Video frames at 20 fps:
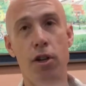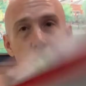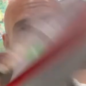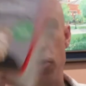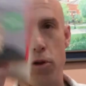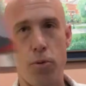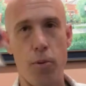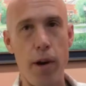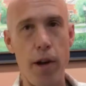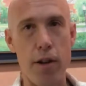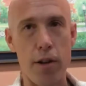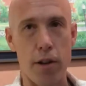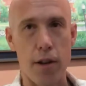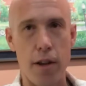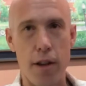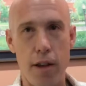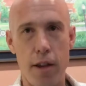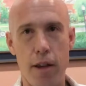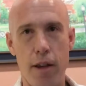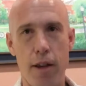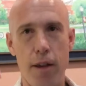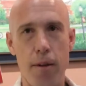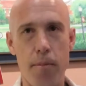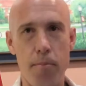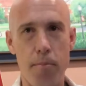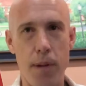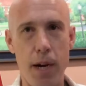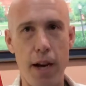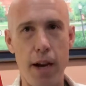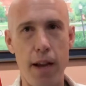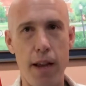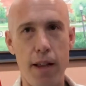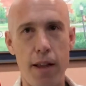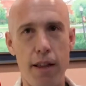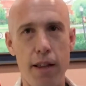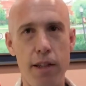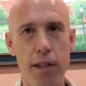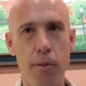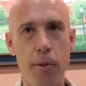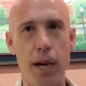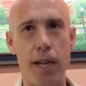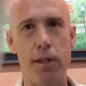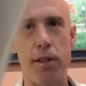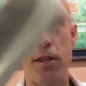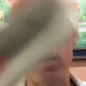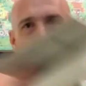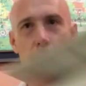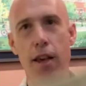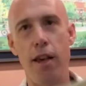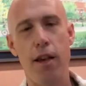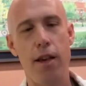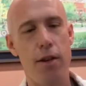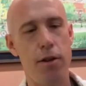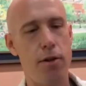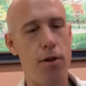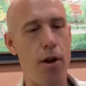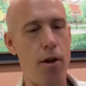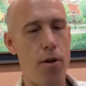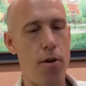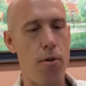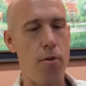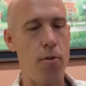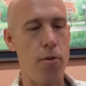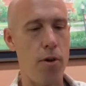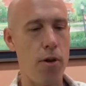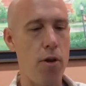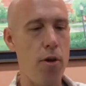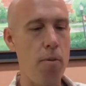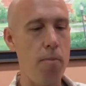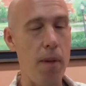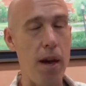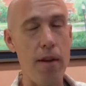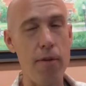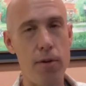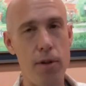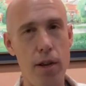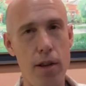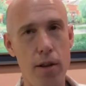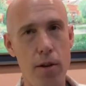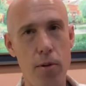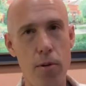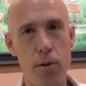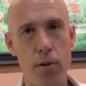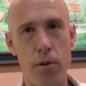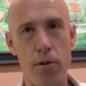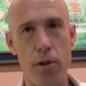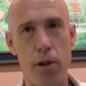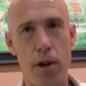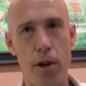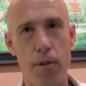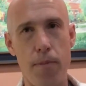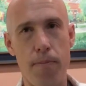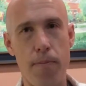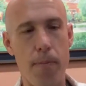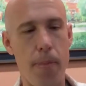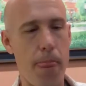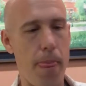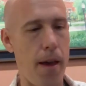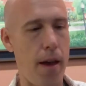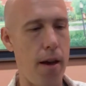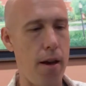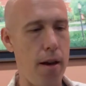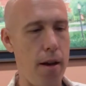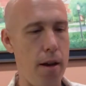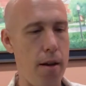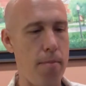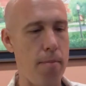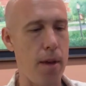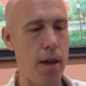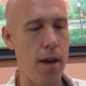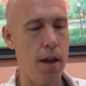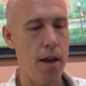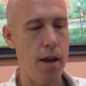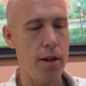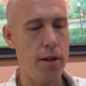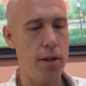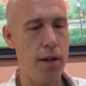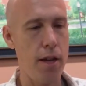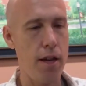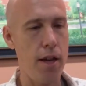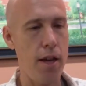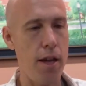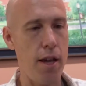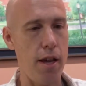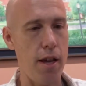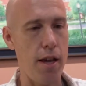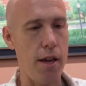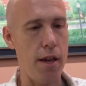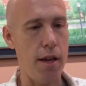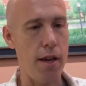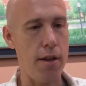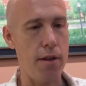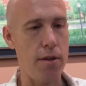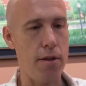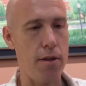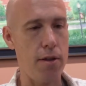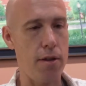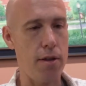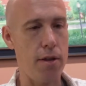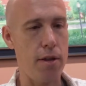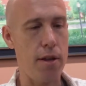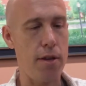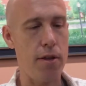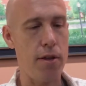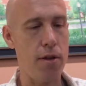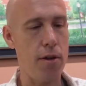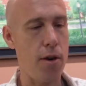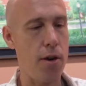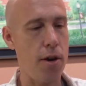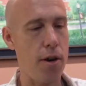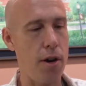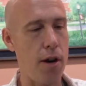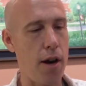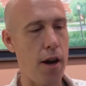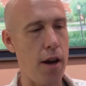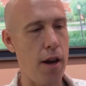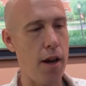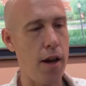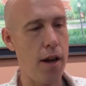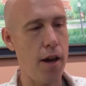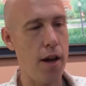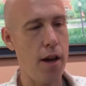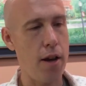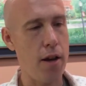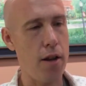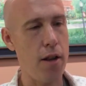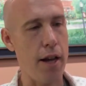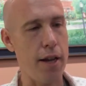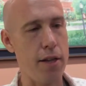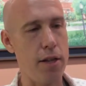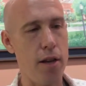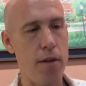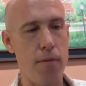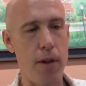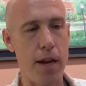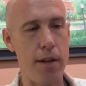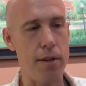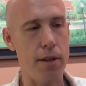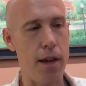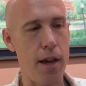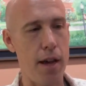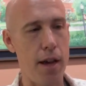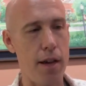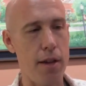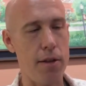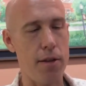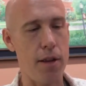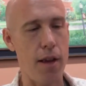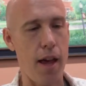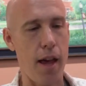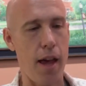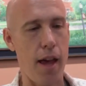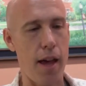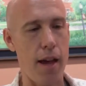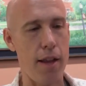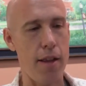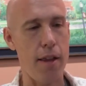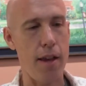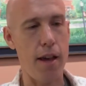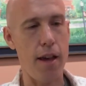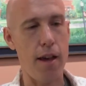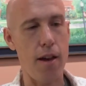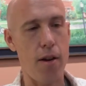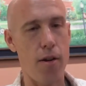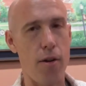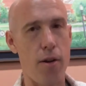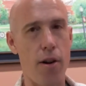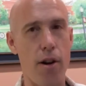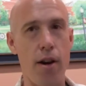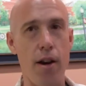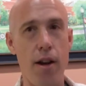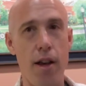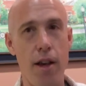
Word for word: Shrill by Lindy West. So, you may have seen the Hulu show. Um, she is, this is her collection of essays, and they are